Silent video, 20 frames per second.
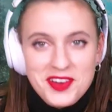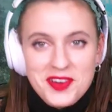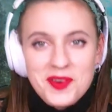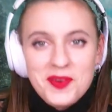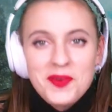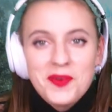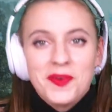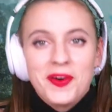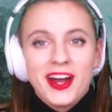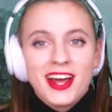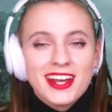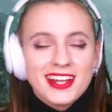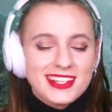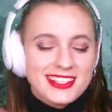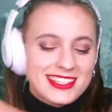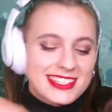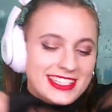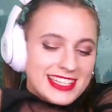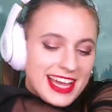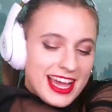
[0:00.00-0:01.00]
What a
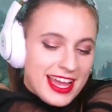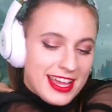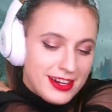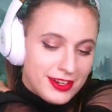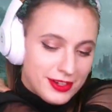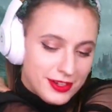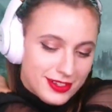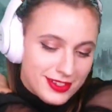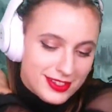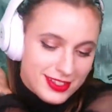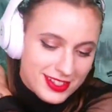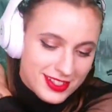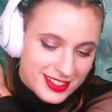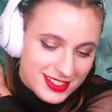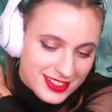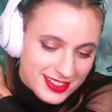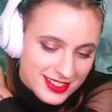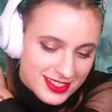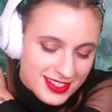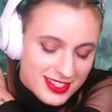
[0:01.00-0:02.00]
title.
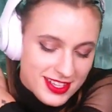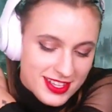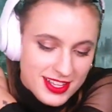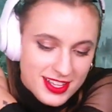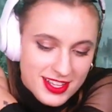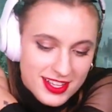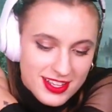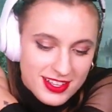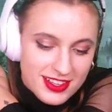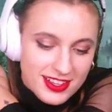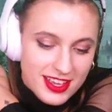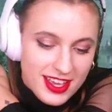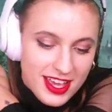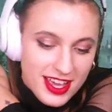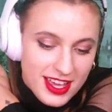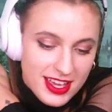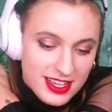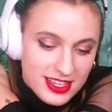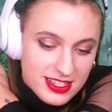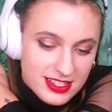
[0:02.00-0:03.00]

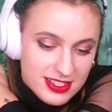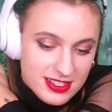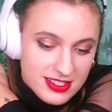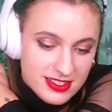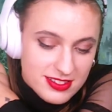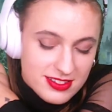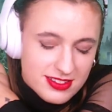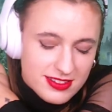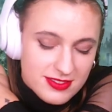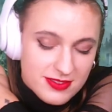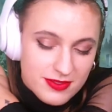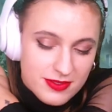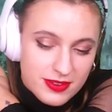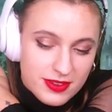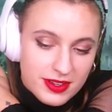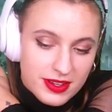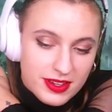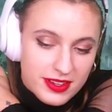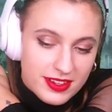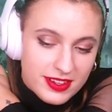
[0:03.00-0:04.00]
Okay.
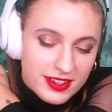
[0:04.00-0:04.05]
We're